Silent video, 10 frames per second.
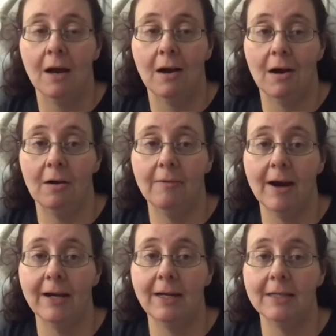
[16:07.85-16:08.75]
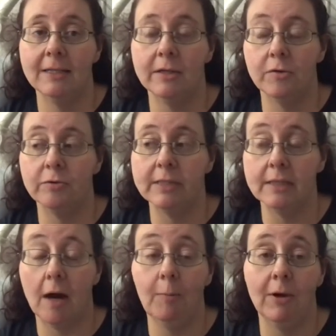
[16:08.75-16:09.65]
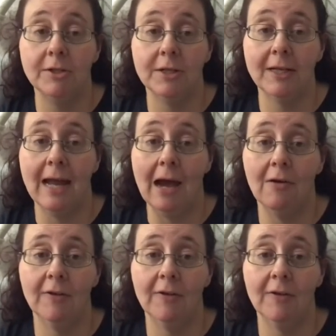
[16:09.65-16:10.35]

Alrighty, so stop watching now